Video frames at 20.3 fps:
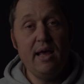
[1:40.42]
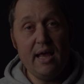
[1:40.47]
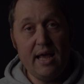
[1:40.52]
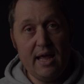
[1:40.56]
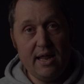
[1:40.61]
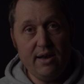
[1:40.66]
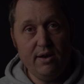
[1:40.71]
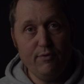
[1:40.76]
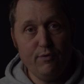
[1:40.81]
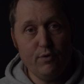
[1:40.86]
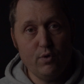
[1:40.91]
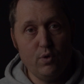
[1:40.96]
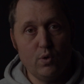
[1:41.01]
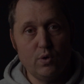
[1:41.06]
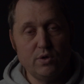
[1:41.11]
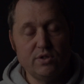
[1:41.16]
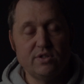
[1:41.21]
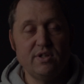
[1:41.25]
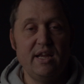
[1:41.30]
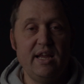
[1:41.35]
and of
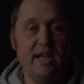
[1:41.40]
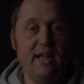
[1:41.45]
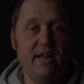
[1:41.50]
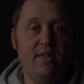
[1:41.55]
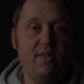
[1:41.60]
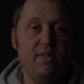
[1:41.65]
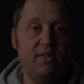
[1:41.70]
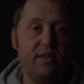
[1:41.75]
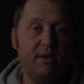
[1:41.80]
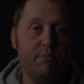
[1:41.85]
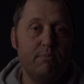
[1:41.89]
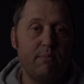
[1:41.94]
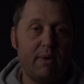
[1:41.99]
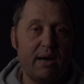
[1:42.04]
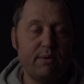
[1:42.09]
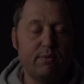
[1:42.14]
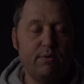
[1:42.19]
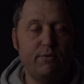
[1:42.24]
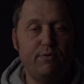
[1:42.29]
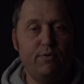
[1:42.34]
course in the
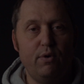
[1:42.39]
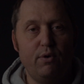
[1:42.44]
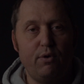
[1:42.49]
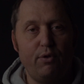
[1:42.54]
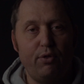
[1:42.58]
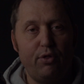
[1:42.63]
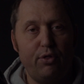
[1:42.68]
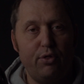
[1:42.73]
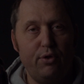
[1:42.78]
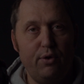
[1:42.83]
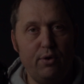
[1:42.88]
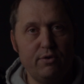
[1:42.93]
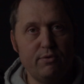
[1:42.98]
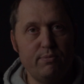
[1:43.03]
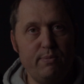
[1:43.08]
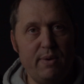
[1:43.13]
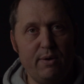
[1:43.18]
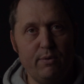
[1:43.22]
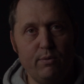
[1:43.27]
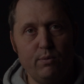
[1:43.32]
Micro Four
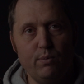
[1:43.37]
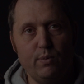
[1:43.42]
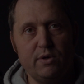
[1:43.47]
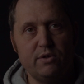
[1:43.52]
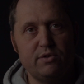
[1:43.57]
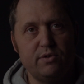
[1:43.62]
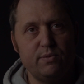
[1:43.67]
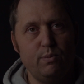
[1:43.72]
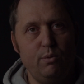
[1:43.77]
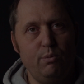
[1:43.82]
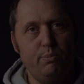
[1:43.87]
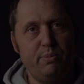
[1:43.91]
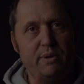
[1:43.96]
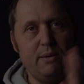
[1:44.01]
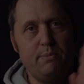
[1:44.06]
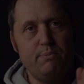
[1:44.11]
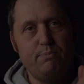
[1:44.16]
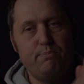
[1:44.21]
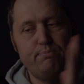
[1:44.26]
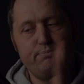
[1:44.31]
Thirds Mount, which will
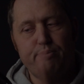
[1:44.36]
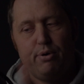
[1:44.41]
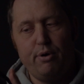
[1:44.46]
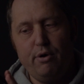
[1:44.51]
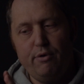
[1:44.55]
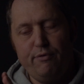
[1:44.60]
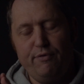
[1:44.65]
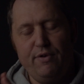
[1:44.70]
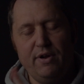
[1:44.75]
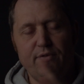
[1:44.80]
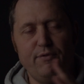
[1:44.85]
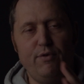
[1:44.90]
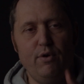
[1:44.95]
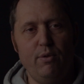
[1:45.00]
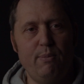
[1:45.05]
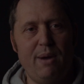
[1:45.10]
be perfect for